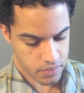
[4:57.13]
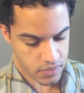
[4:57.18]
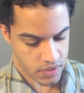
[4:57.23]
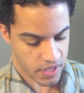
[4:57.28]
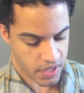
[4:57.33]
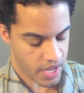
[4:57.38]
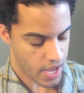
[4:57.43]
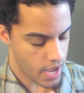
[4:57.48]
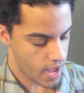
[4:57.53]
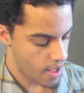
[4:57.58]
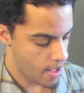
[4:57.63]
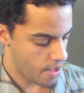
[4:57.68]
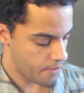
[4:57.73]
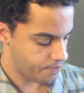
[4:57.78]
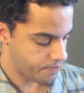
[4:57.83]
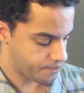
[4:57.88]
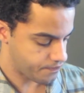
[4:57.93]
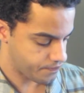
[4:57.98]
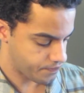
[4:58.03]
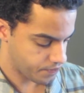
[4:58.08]
Yeah.
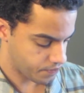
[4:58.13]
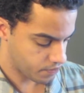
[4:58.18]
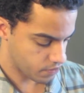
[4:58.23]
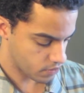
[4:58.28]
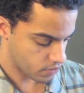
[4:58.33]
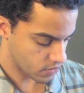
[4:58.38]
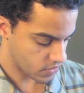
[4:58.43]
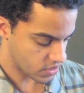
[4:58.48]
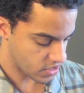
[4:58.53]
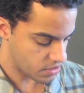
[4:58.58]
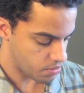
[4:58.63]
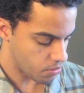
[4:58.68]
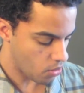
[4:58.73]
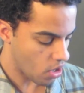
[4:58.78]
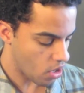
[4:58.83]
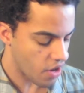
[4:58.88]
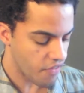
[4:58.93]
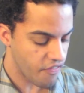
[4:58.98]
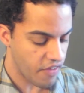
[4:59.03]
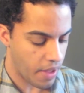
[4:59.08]
It's
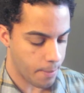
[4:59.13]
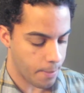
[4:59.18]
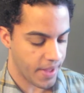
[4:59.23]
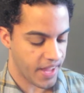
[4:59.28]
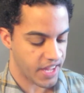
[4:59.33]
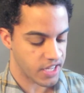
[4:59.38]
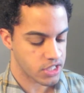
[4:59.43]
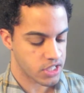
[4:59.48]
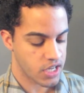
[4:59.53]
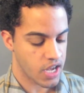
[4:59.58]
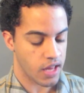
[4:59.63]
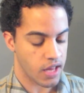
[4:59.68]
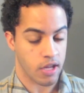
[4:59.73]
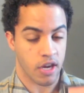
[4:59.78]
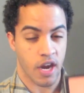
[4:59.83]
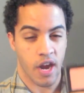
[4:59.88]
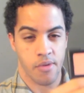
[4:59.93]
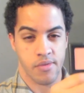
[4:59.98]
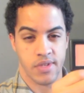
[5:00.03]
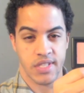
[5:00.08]
more of a peach color,
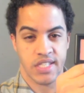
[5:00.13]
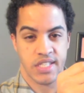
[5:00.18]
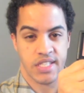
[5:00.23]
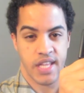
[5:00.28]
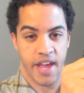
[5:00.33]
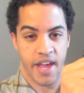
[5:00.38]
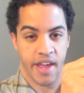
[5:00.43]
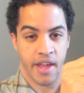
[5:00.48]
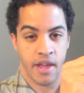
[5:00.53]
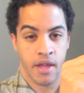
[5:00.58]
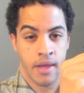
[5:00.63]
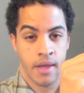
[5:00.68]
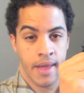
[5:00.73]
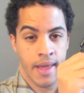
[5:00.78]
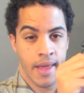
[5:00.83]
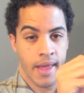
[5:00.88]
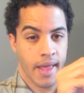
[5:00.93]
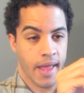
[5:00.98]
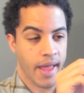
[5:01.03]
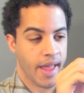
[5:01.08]
I would say.
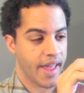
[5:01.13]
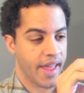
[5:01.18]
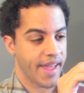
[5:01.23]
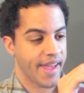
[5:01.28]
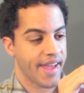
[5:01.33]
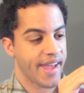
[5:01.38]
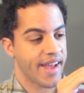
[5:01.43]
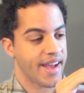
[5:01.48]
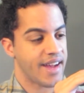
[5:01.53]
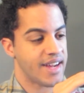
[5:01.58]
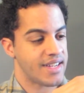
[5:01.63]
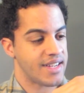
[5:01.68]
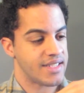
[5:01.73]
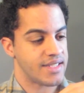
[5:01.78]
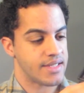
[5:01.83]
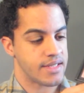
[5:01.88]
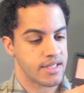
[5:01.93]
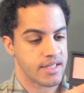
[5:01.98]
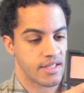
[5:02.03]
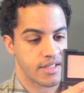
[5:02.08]

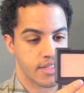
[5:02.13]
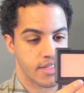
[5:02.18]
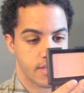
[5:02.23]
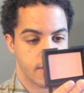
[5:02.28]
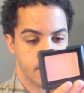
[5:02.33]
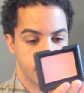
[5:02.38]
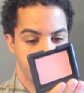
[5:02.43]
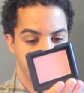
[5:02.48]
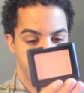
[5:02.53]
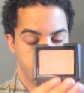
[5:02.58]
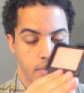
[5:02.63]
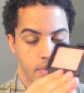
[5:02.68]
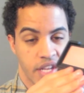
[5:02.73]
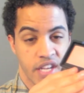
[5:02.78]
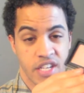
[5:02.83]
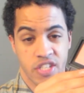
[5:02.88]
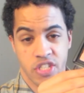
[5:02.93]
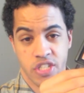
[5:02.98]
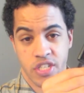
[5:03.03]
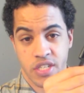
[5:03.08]
And
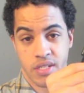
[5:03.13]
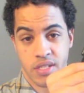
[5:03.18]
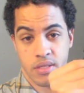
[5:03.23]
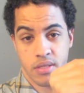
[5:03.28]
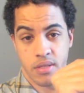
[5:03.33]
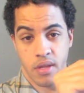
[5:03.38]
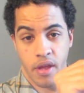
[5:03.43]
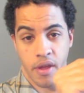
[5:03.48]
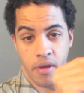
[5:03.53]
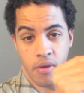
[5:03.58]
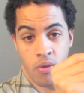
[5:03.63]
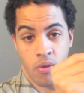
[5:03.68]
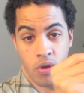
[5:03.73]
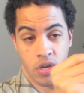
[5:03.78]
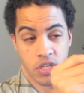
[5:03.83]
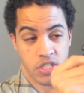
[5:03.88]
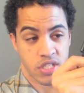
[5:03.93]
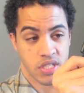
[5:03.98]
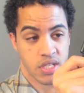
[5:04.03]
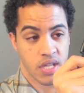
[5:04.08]
it's just a gorgeous